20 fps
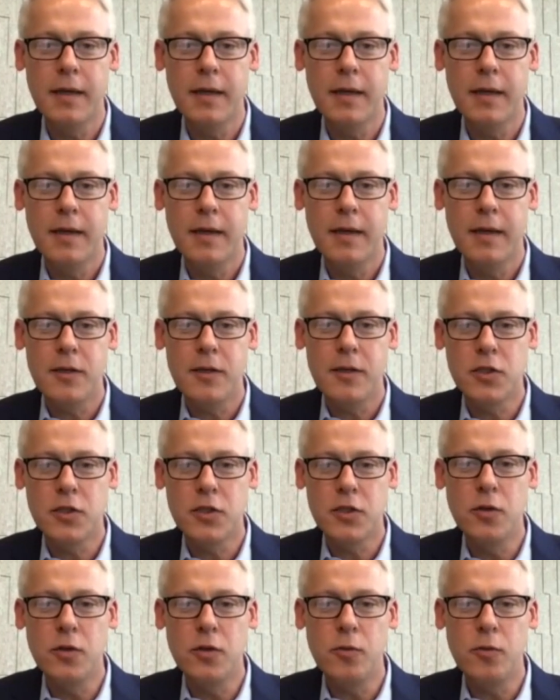soon
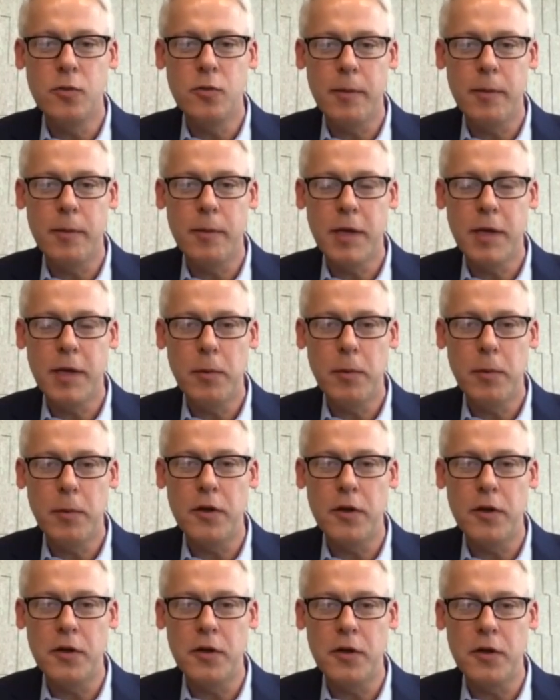where people are going to need
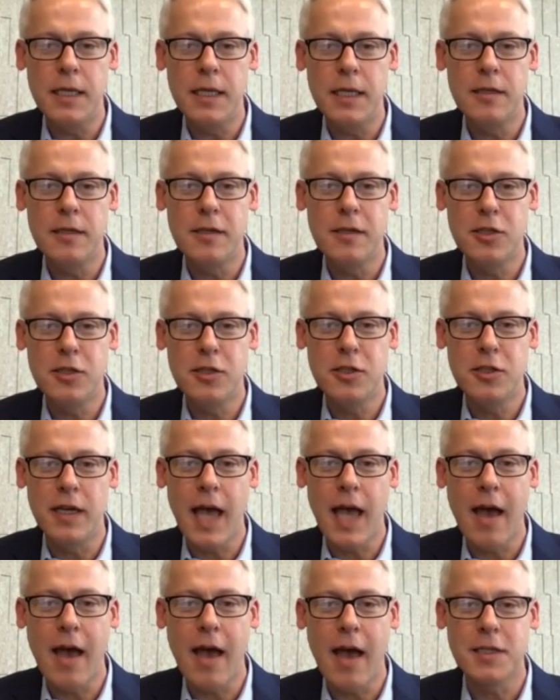to have
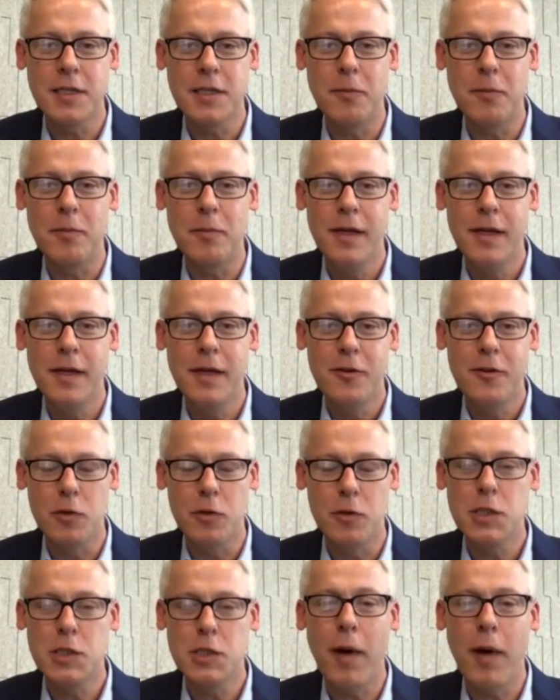some
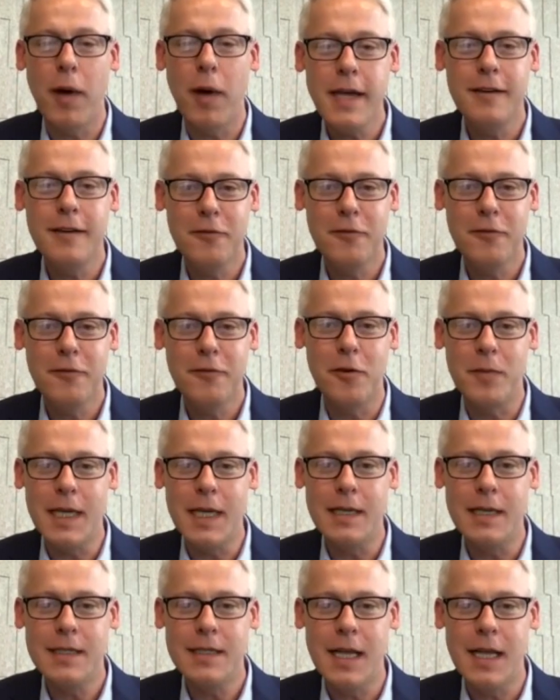respite from the
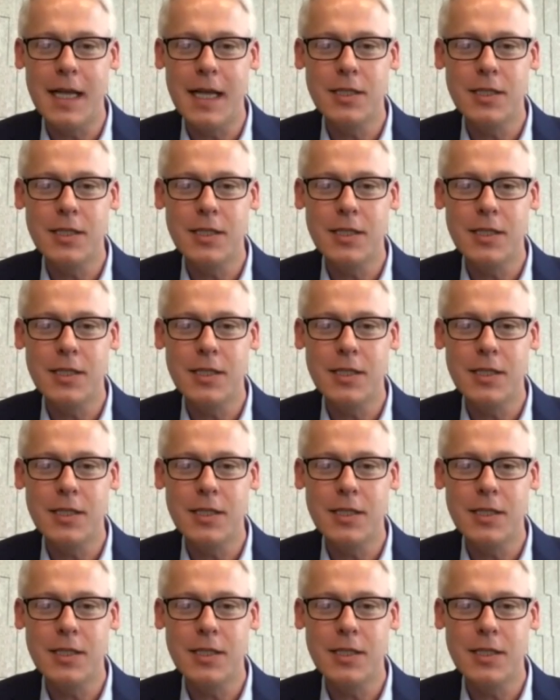intensity yeah.